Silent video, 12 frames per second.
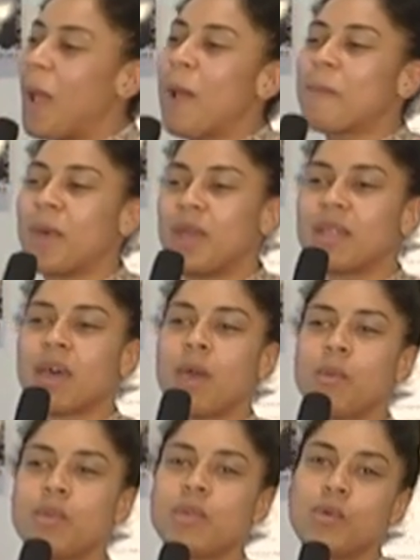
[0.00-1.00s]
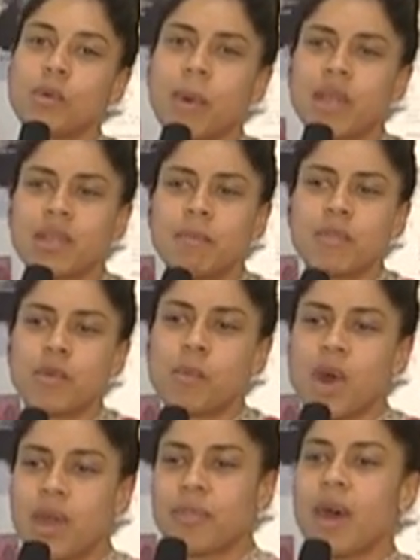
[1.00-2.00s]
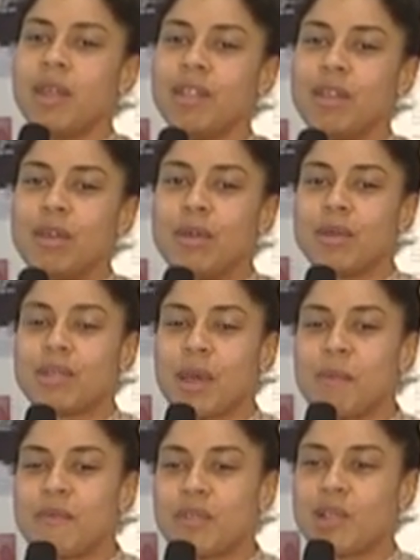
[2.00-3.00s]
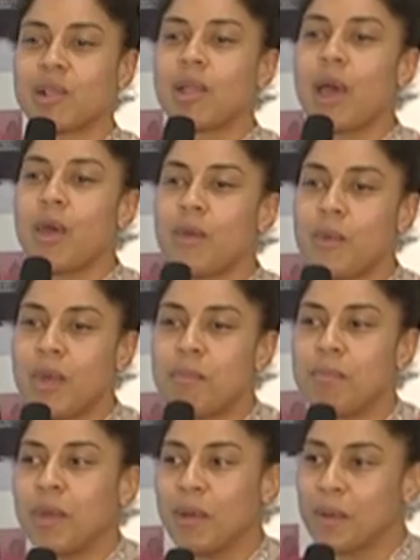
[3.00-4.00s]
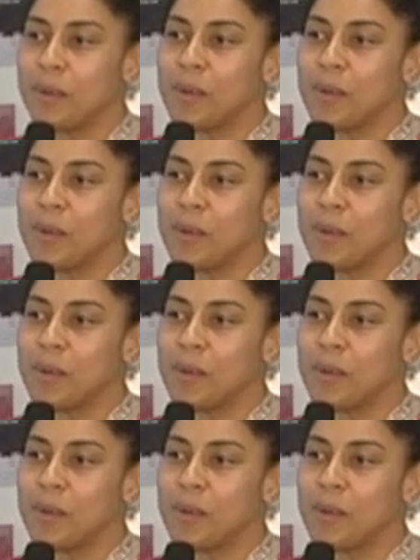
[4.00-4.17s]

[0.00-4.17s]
but I want to talk about some of the work that I do, some of the slow empirical